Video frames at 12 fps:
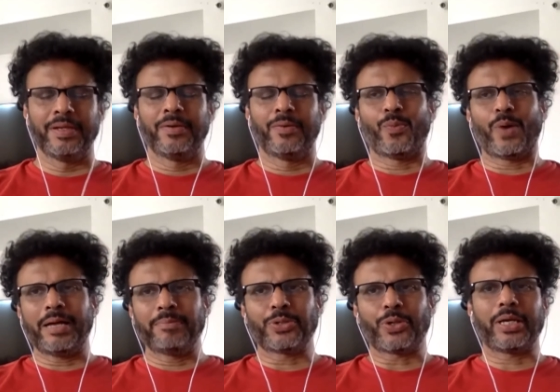Why
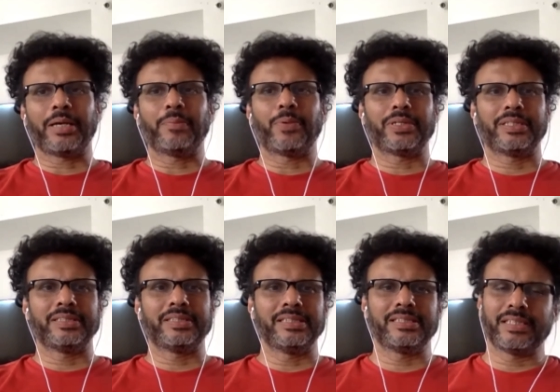I'm talking about
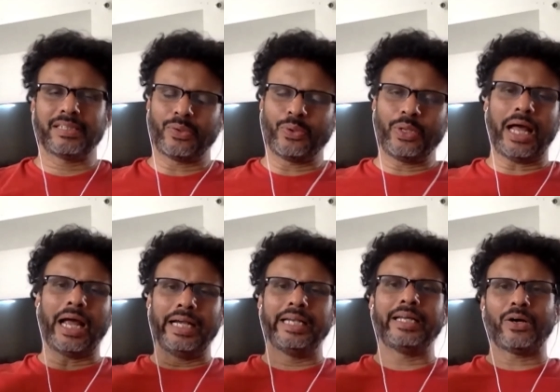this is the whole
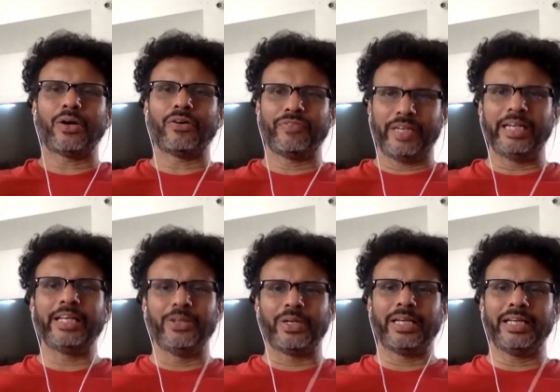idea of
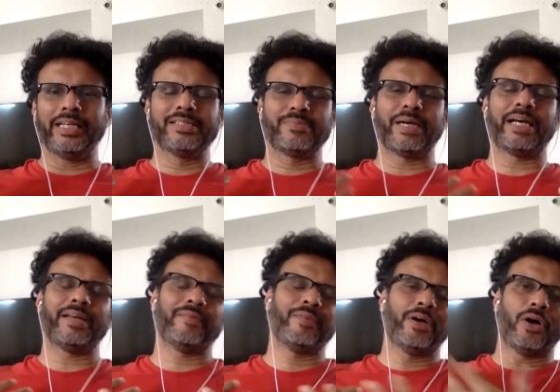Indieyogi is my
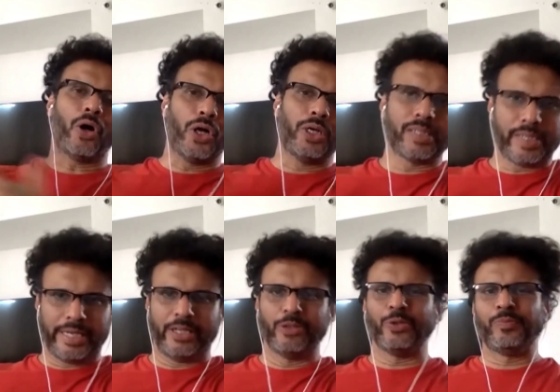alter
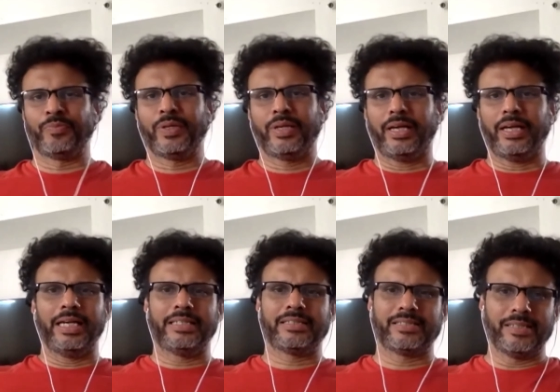ego.
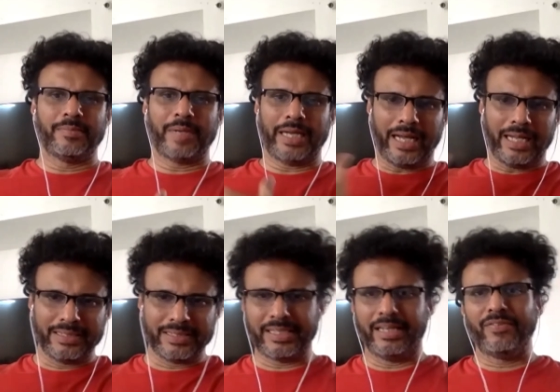It's my other
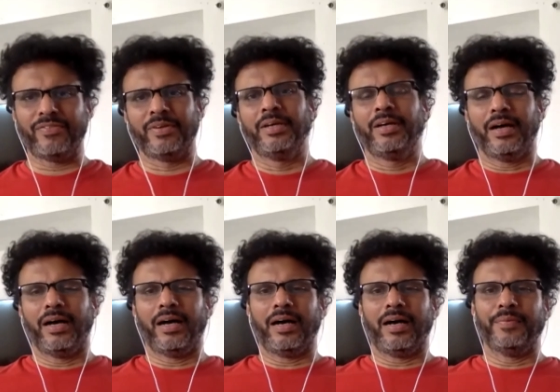self,
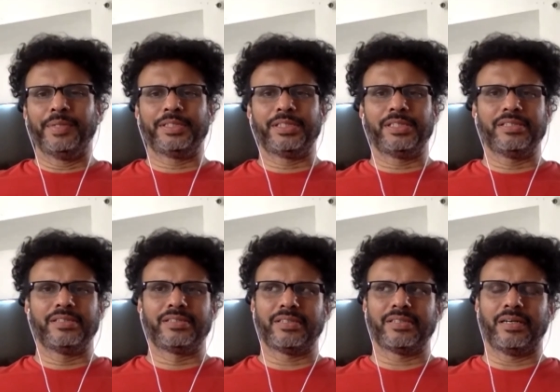which
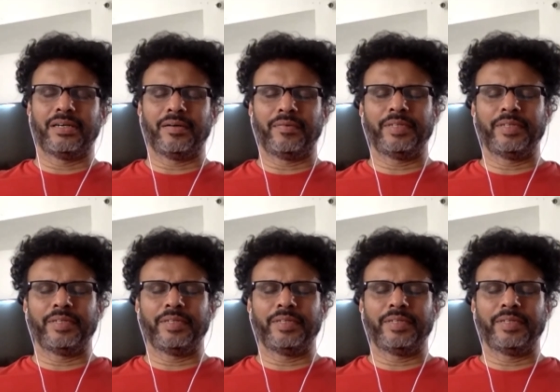
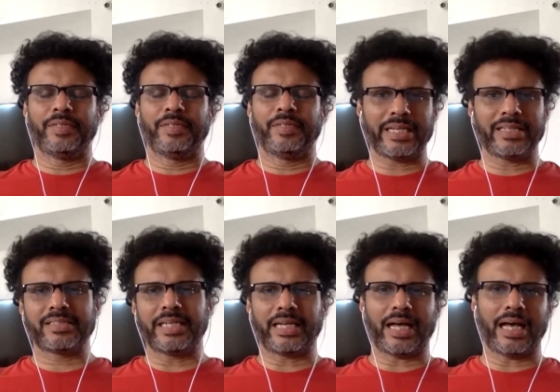has the same things
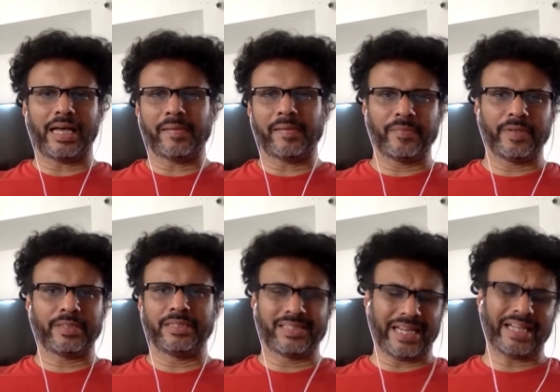that I am with.
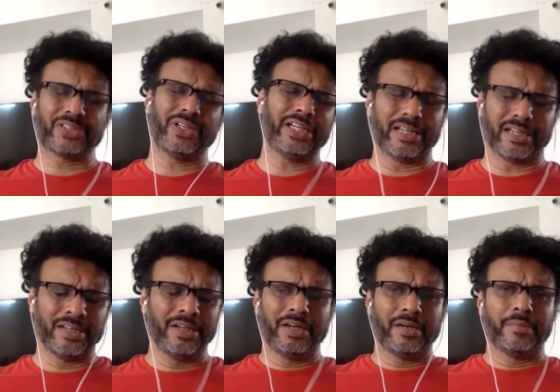It's actually a
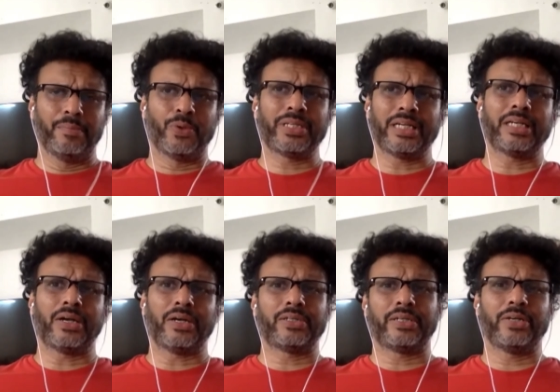more than an
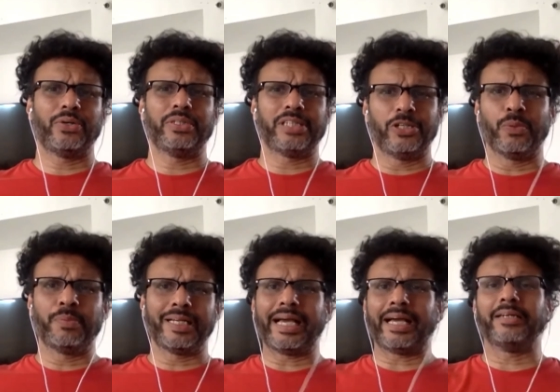alter ego, is a
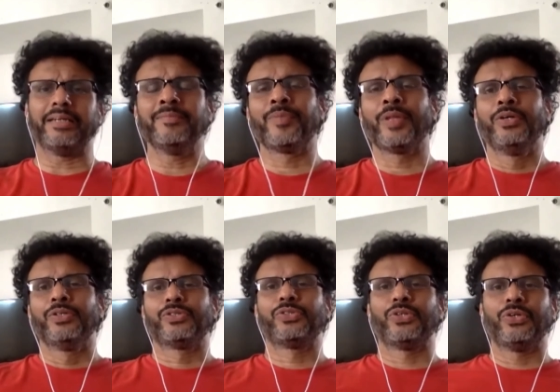doppelganger.
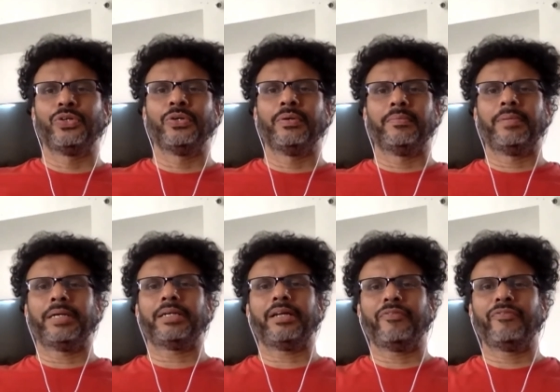So
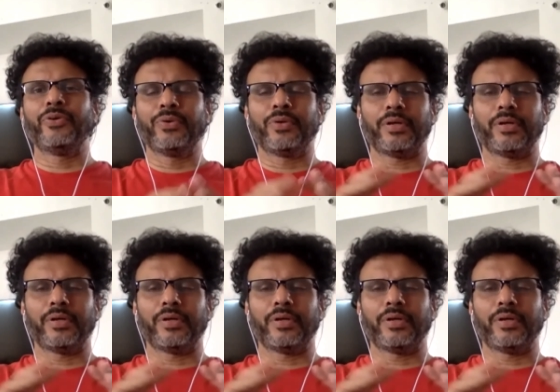but if you